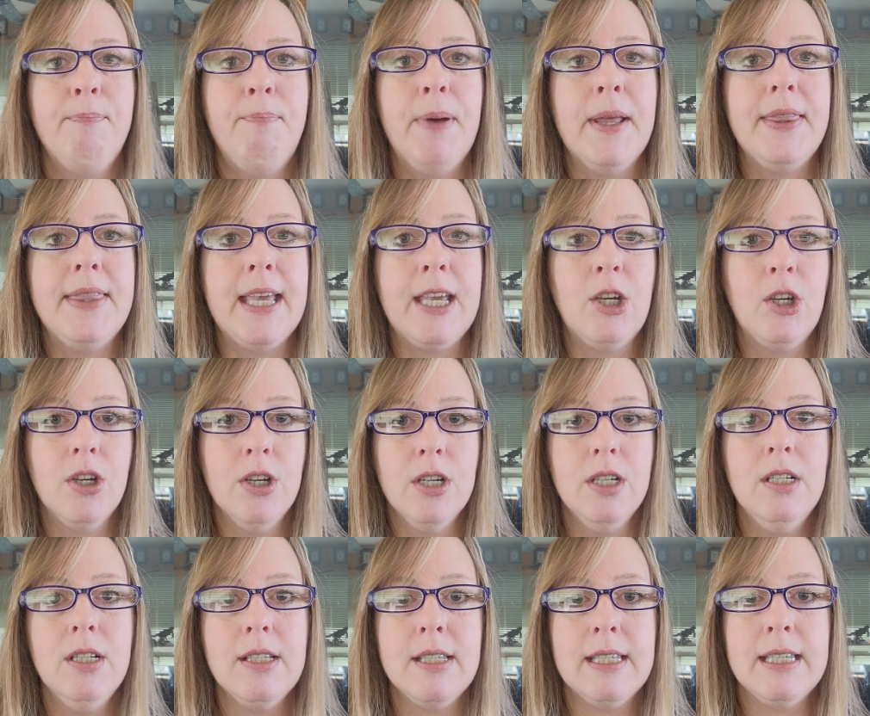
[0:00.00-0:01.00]
but they
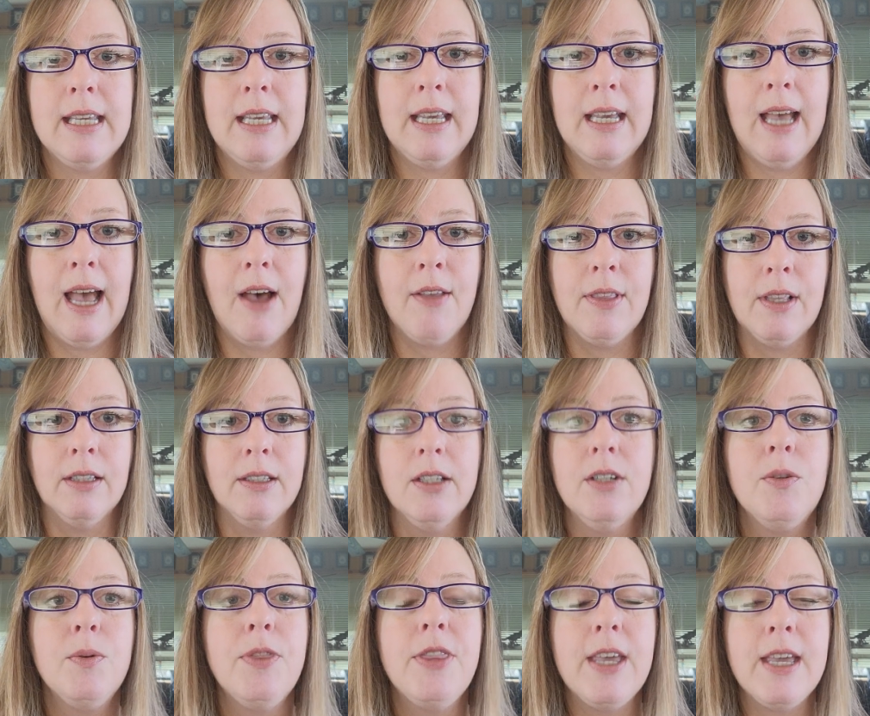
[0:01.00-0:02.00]
couldn't see how the
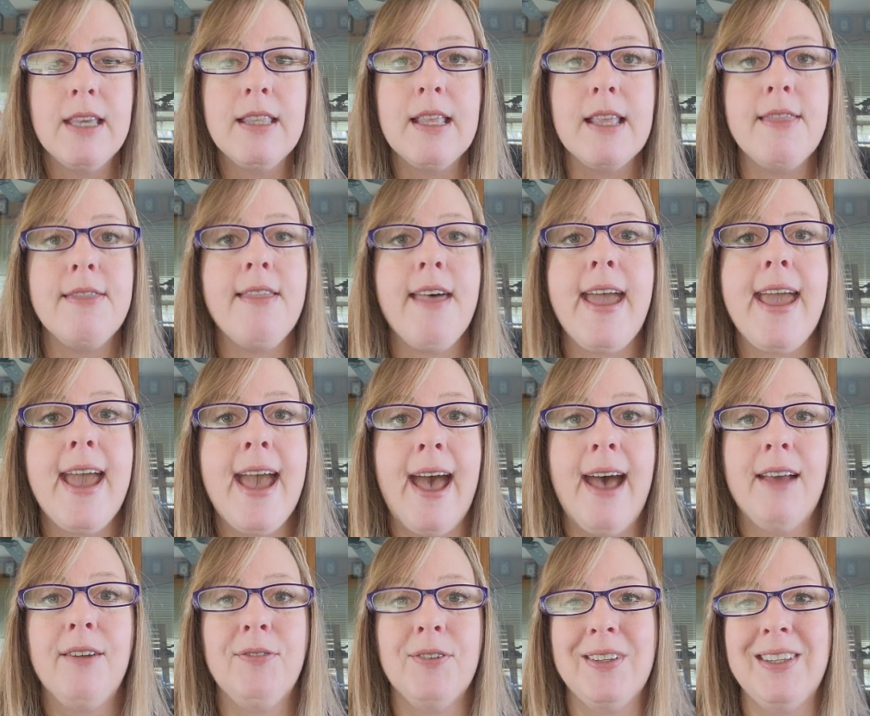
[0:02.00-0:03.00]
little thing that they
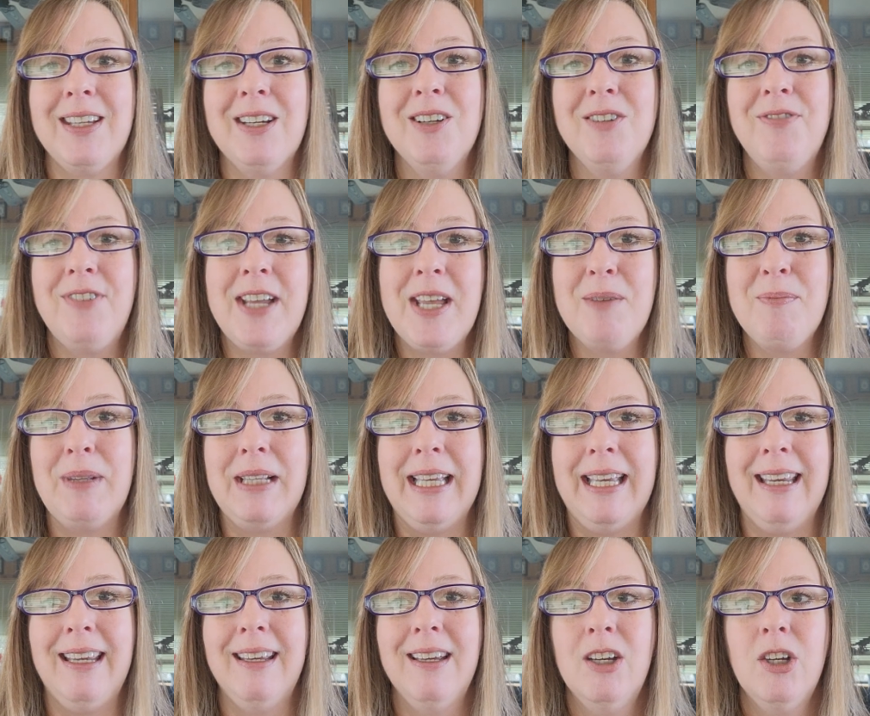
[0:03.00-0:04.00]
had for their
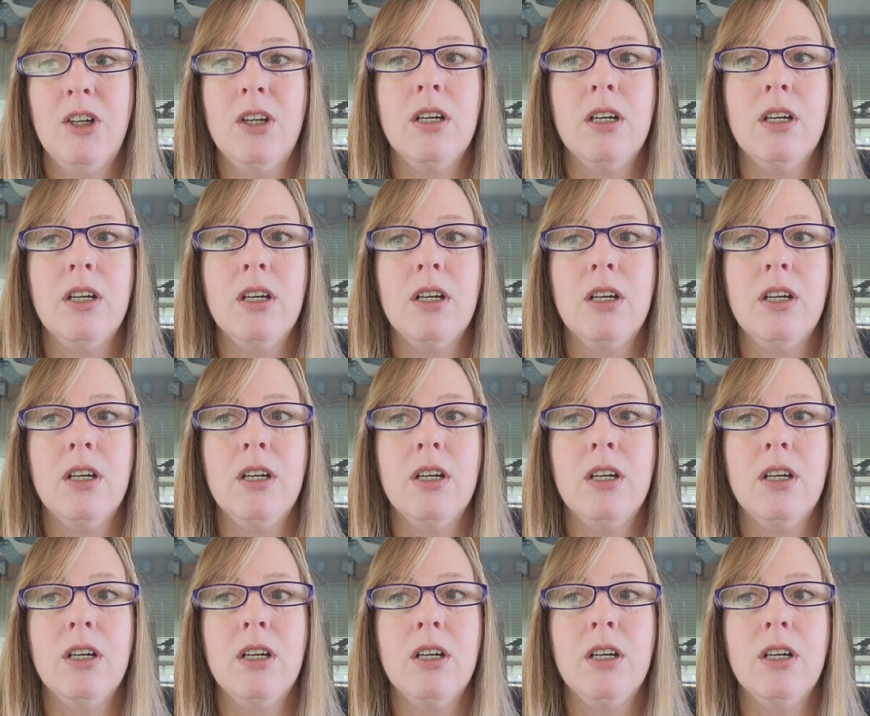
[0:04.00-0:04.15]
family